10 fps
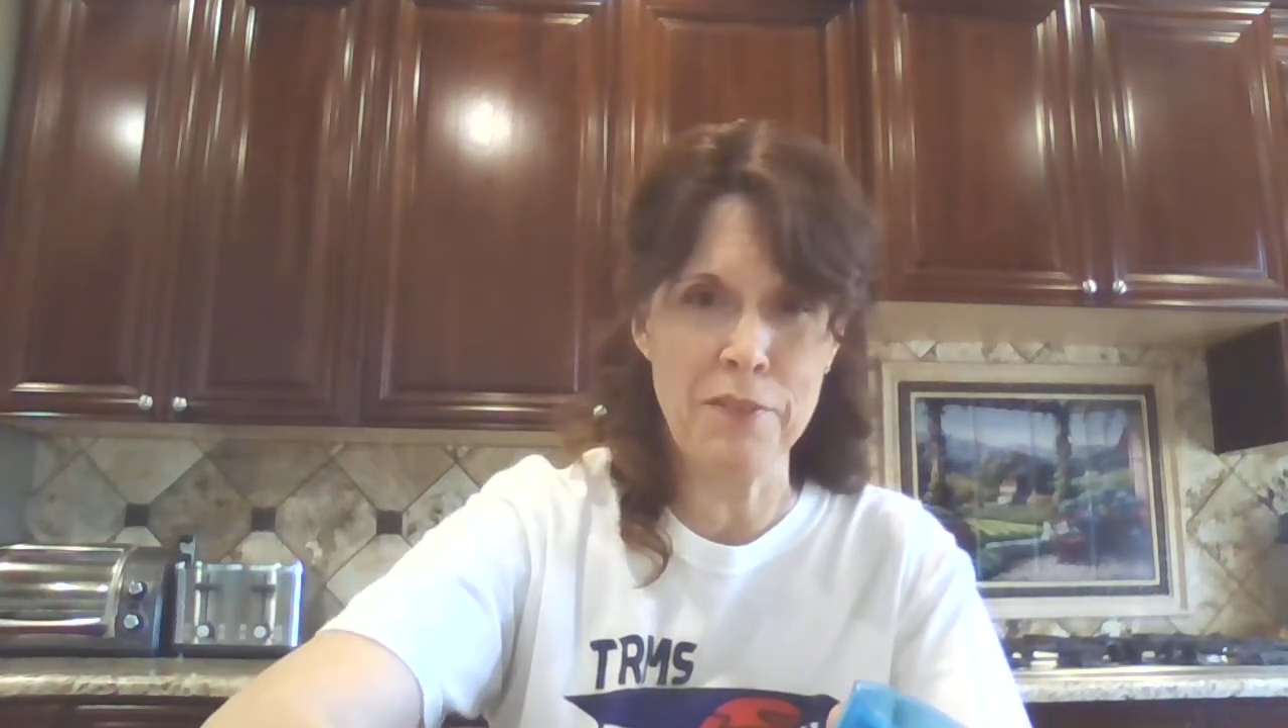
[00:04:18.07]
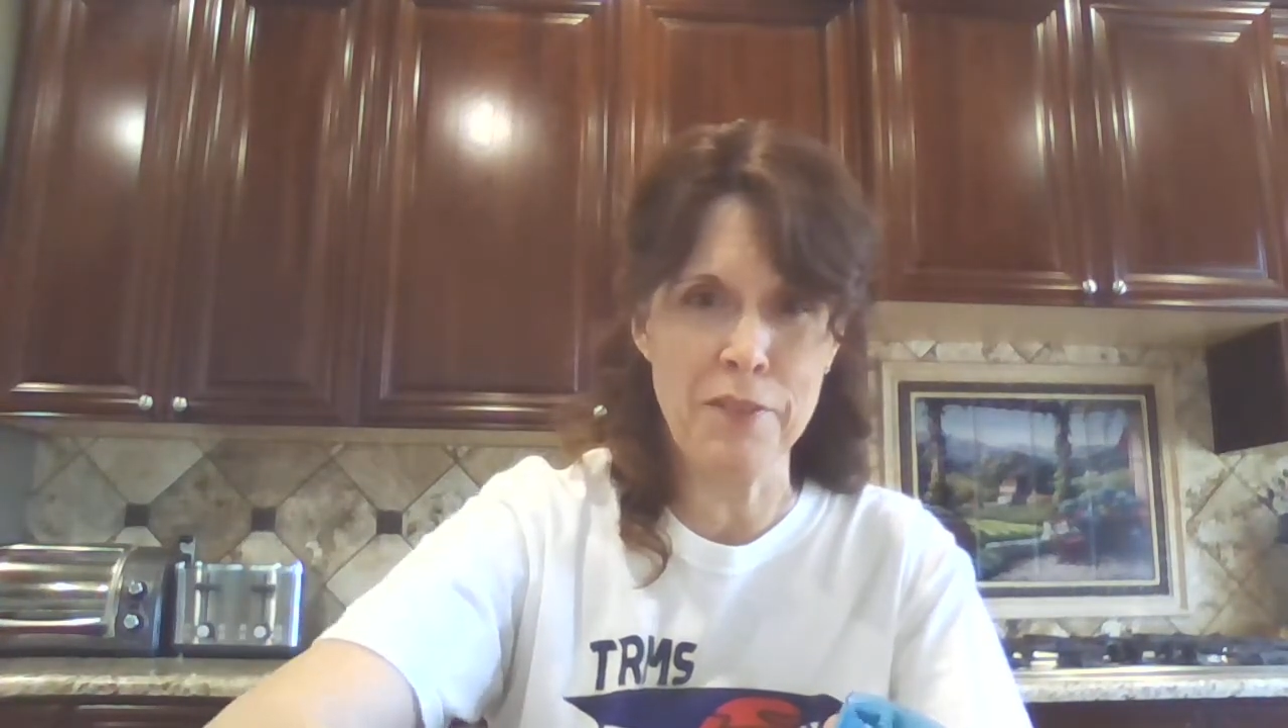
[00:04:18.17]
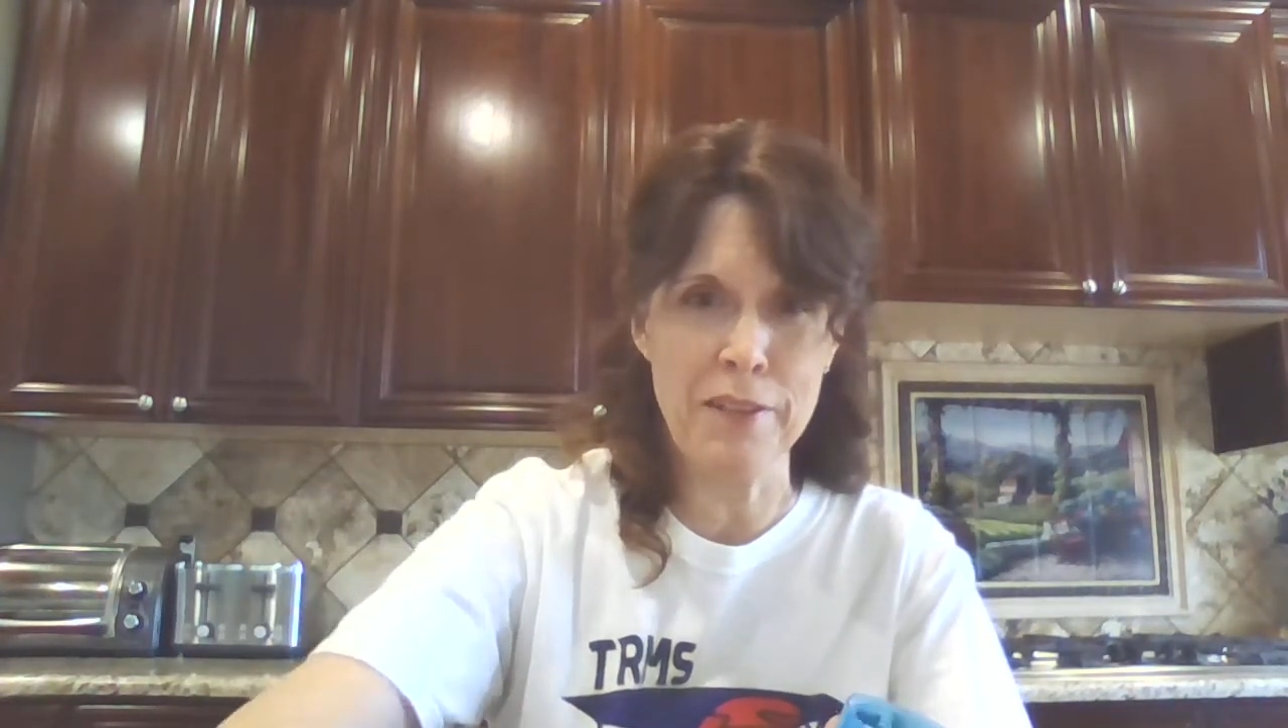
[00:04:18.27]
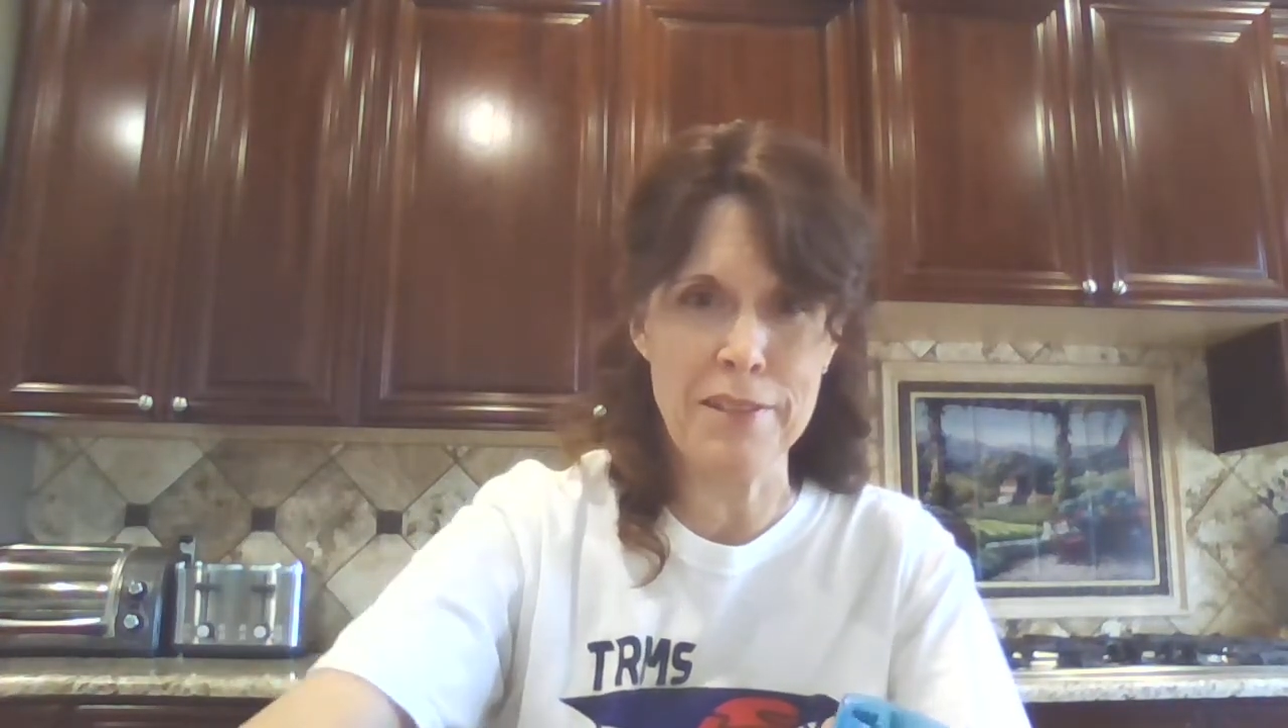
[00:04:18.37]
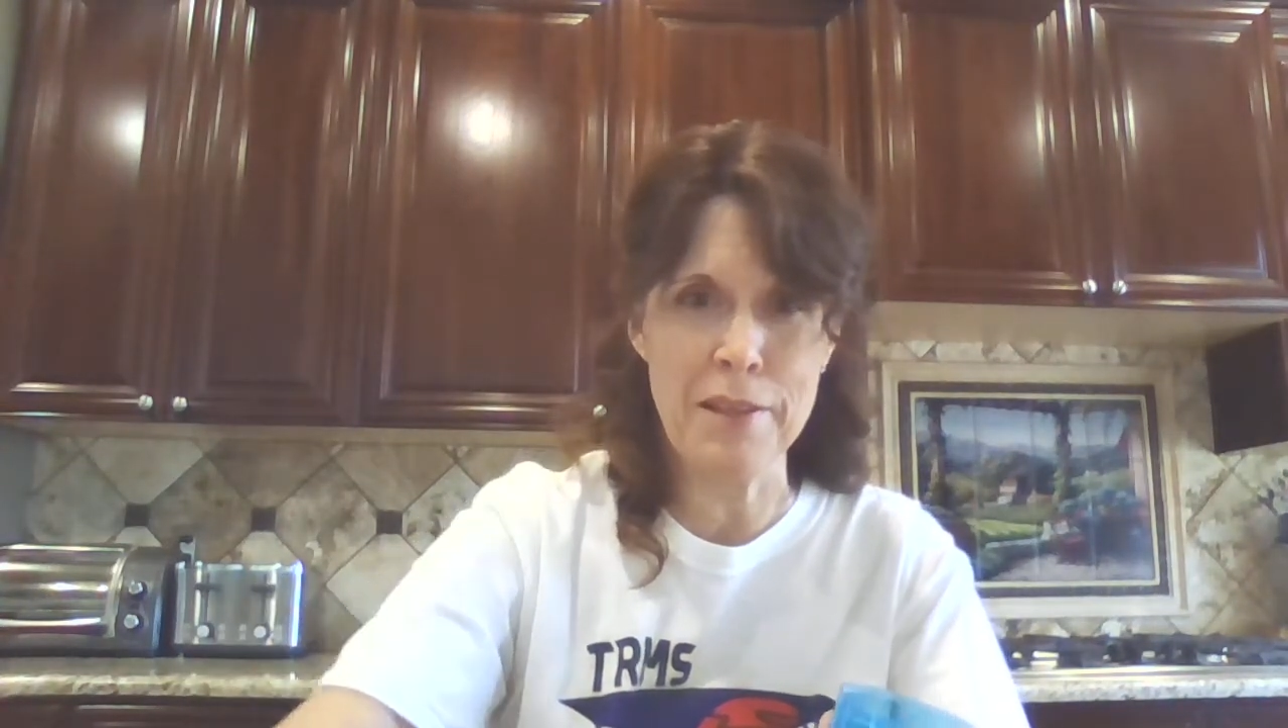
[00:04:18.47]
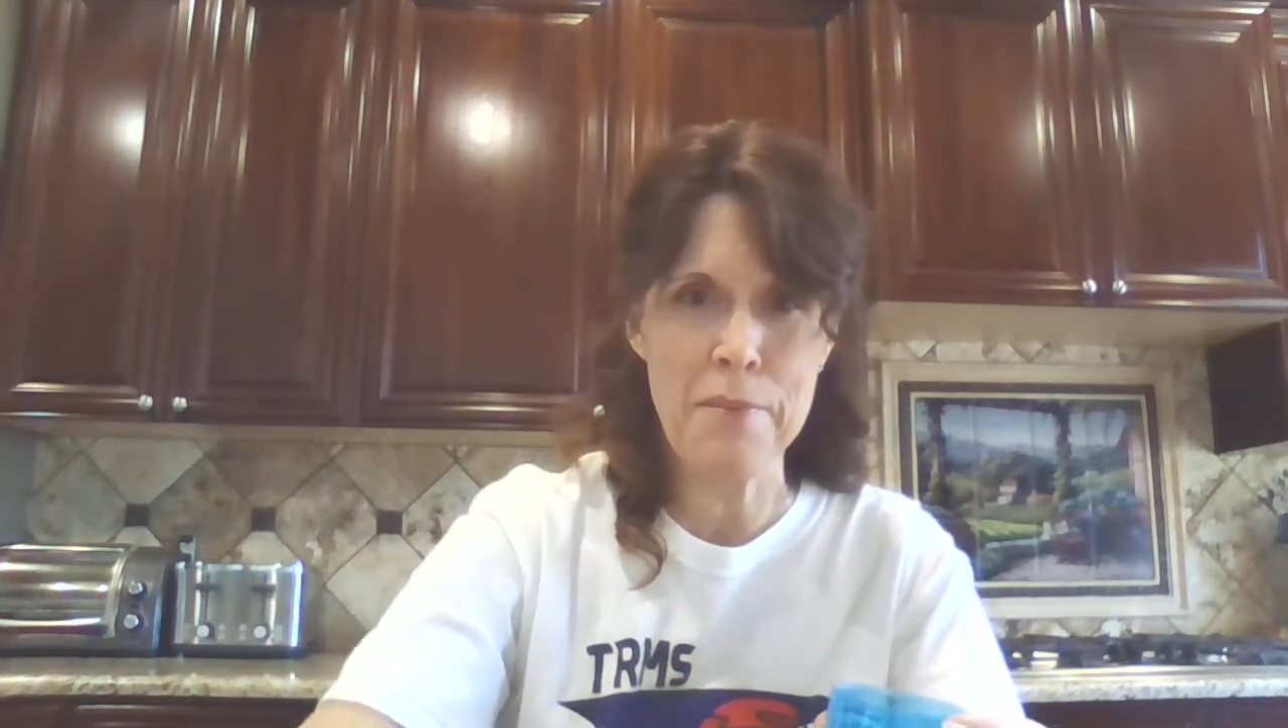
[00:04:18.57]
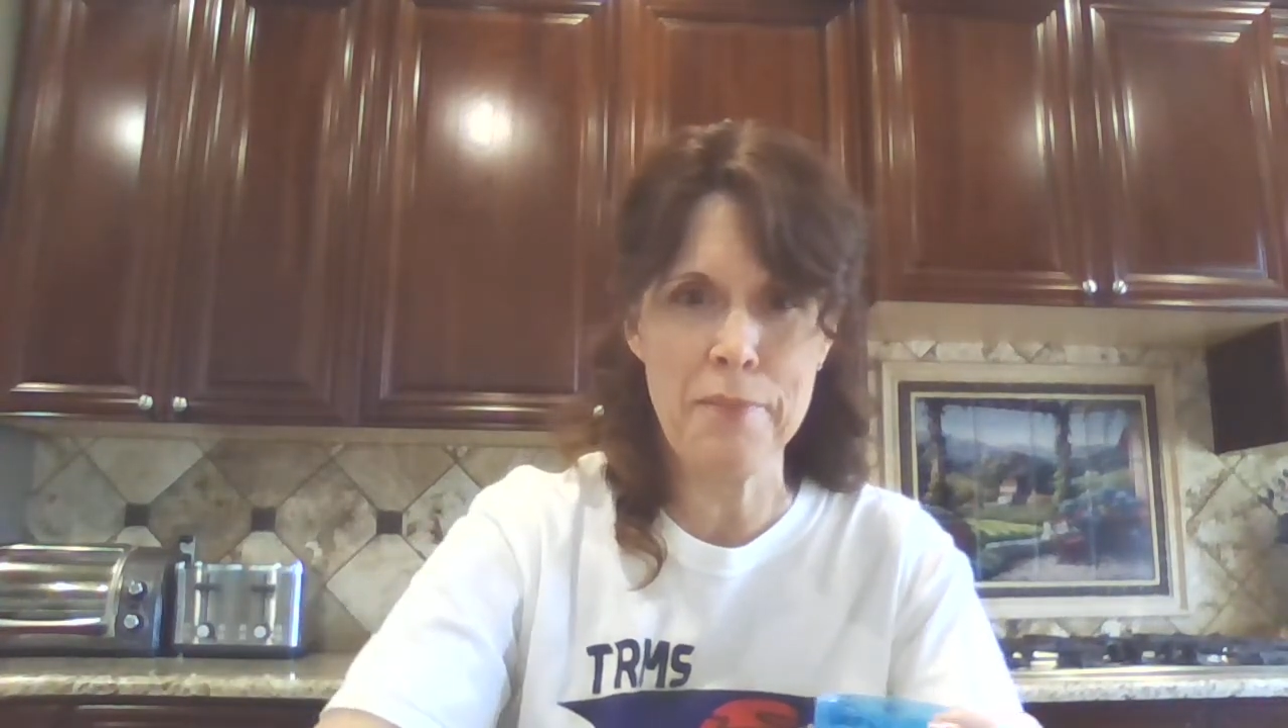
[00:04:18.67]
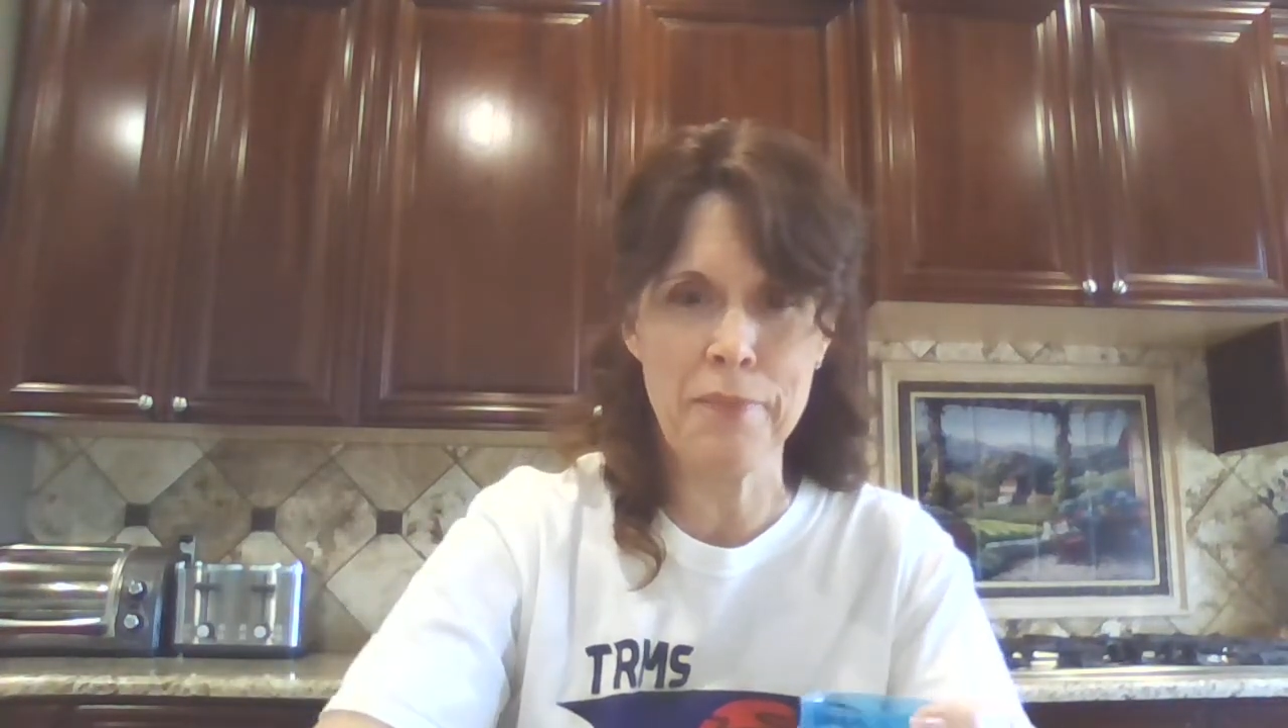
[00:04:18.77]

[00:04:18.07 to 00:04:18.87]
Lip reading: fill this up?